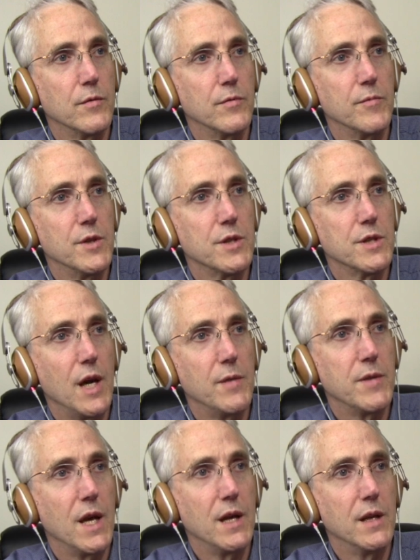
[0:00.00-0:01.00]
let me just
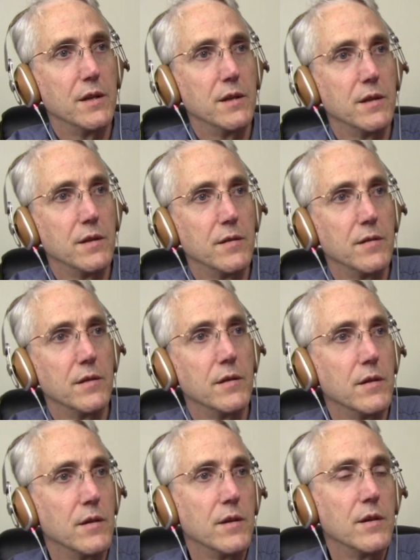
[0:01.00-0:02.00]
type that in.
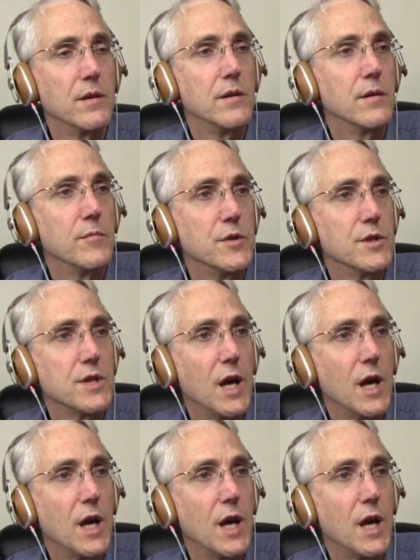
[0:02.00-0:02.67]
Just